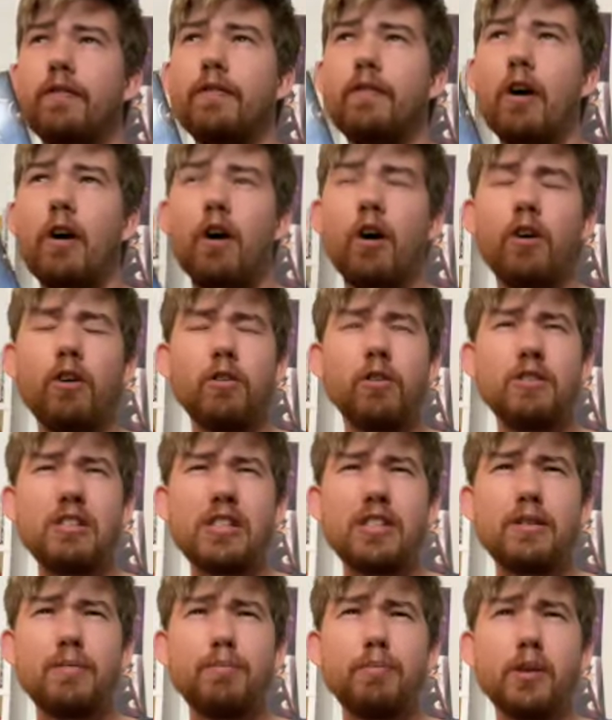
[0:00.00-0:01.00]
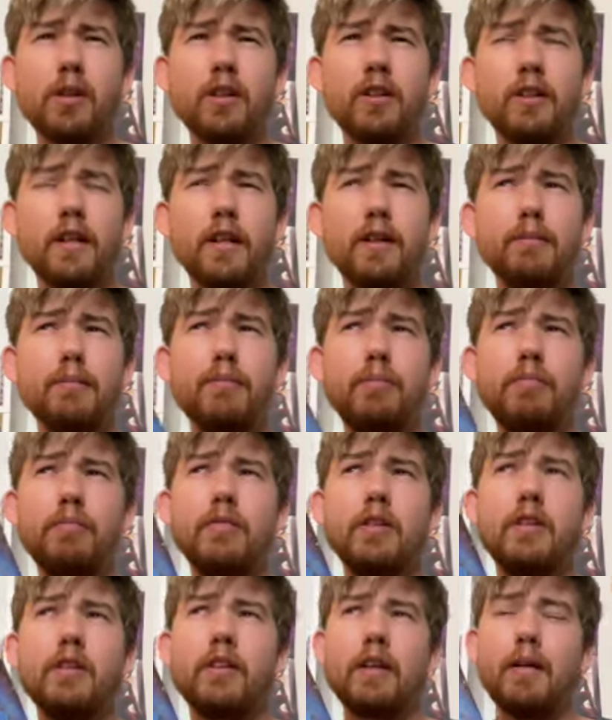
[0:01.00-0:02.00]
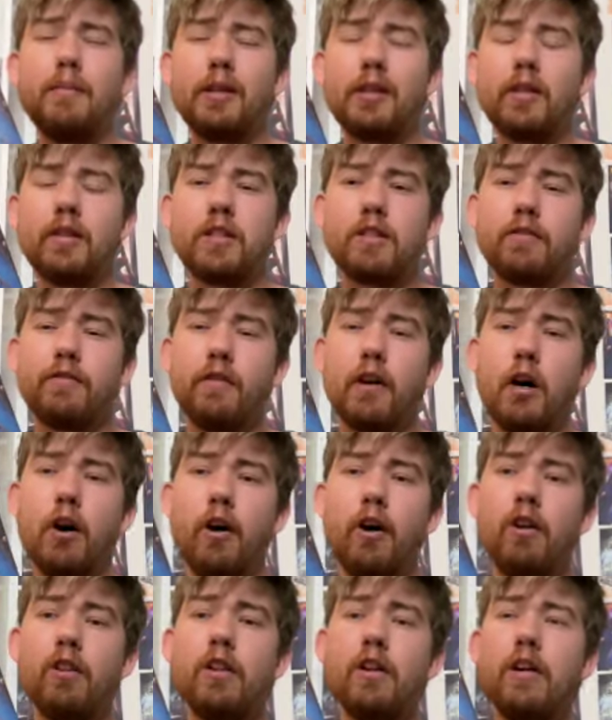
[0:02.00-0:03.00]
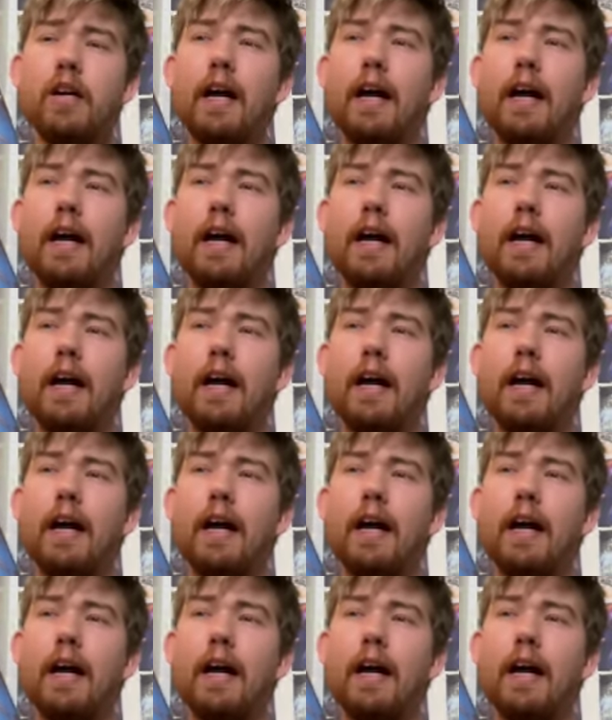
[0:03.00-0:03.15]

Falls Book Club coming this fall,